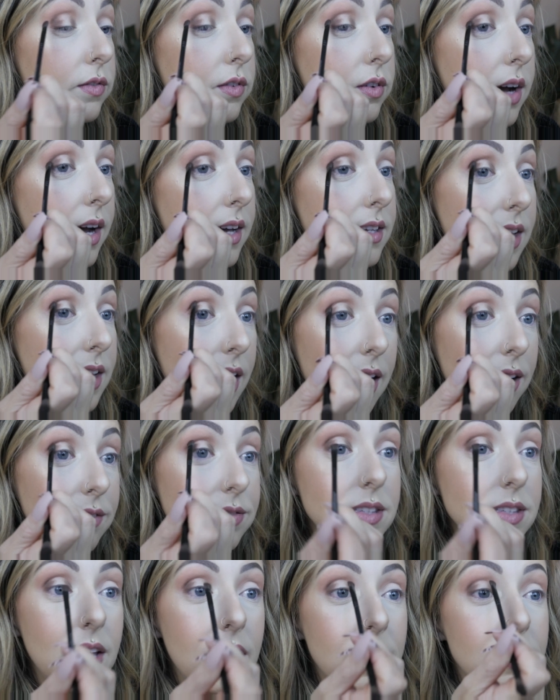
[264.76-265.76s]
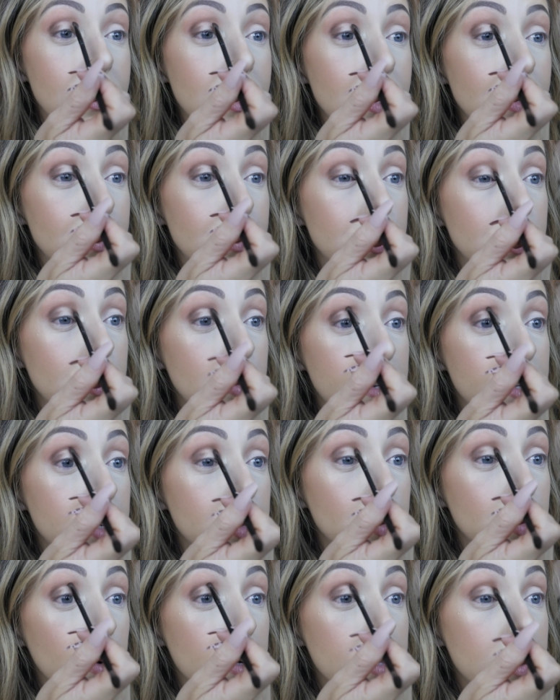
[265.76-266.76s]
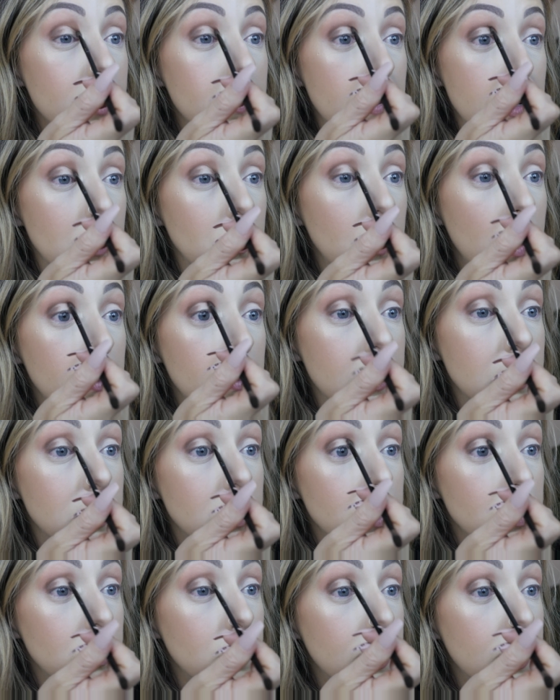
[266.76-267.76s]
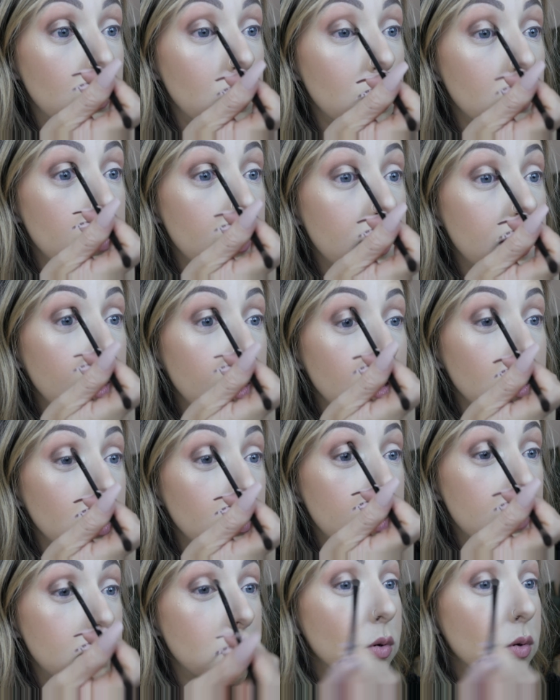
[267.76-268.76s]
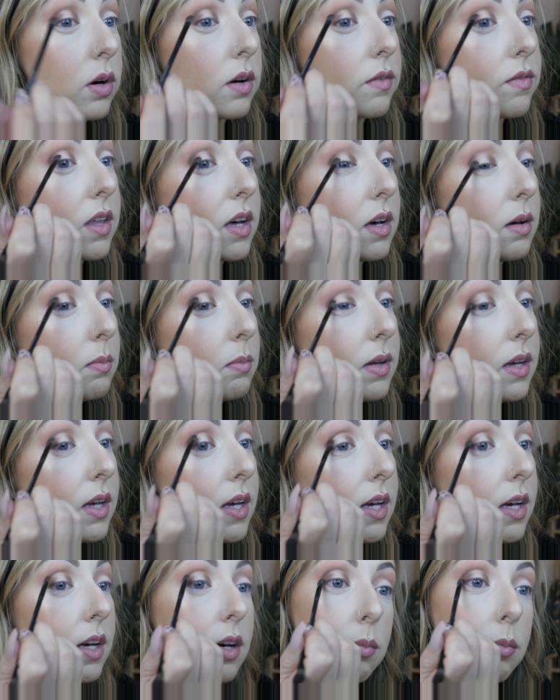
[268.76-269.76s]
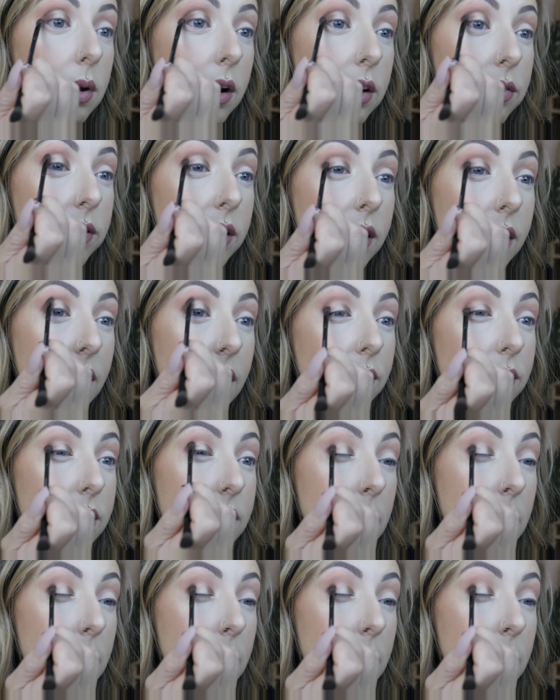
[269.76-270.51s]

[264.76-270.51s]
you guys have said that you do enjoy them and you want me to incorporate a little bit more of them. But I feel like every